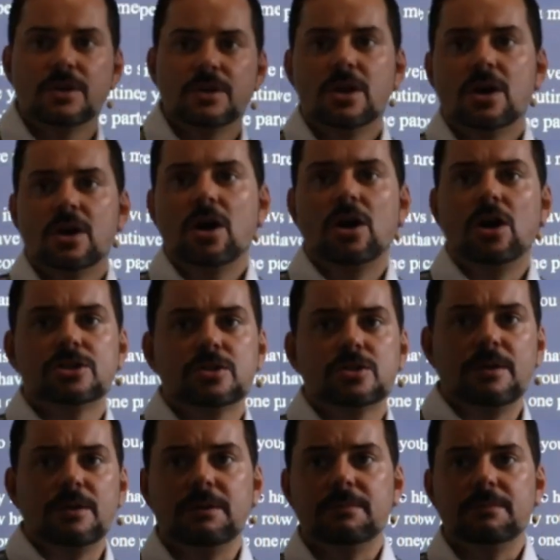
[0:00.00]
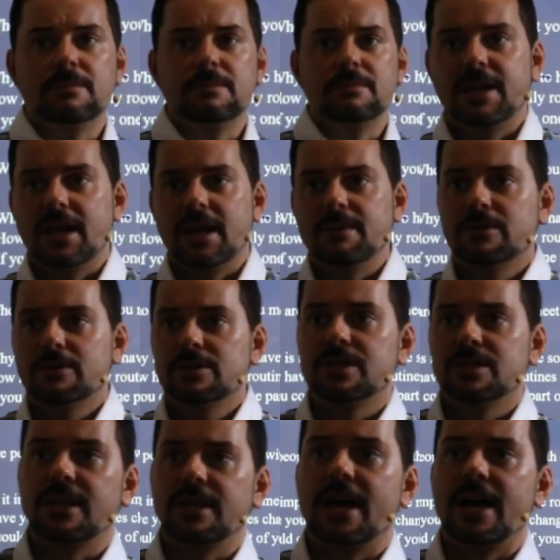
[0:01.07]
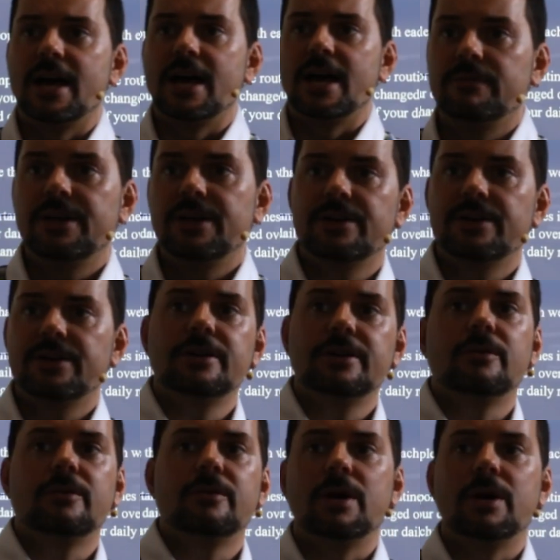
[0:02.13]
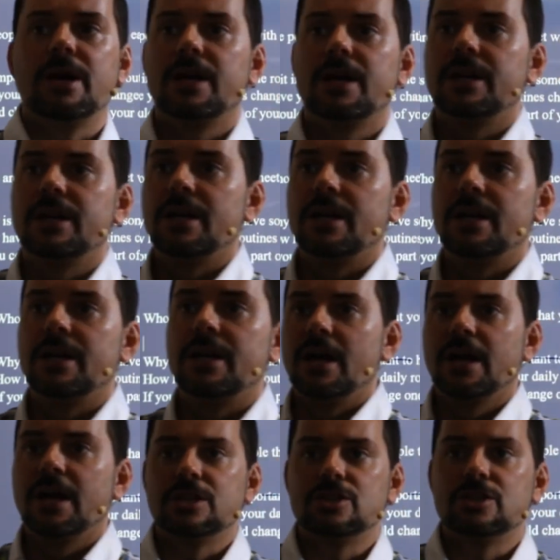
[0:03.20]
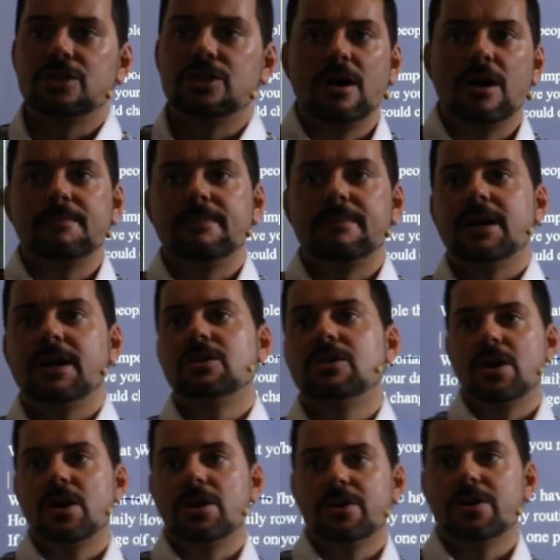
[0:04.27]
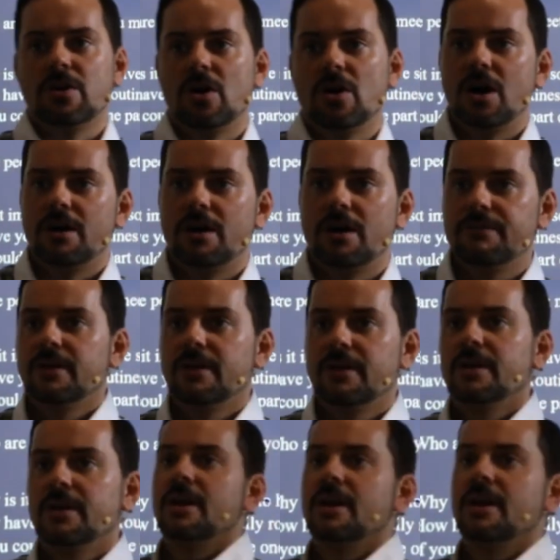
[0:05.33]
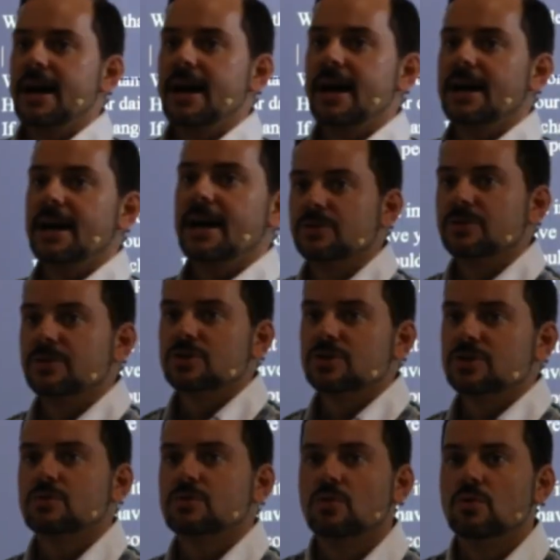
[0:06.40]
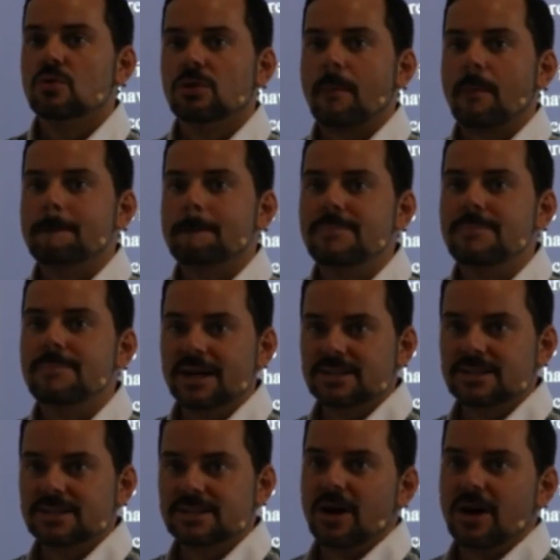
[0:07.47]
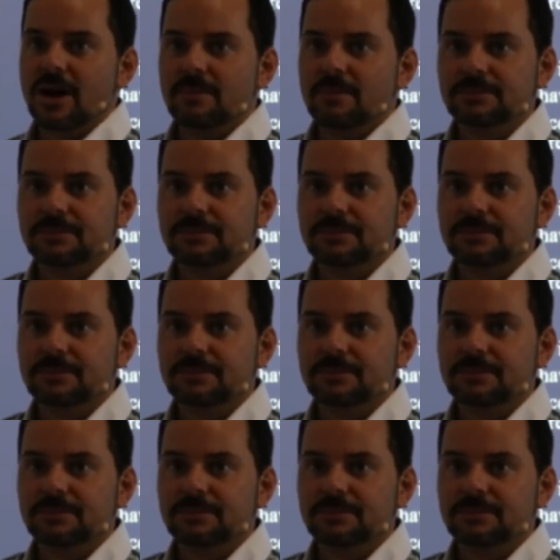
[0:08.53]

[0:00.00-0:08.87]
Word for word: Also, I meet my neighbors in the elevator when I drop my daughter off at the school bus stop.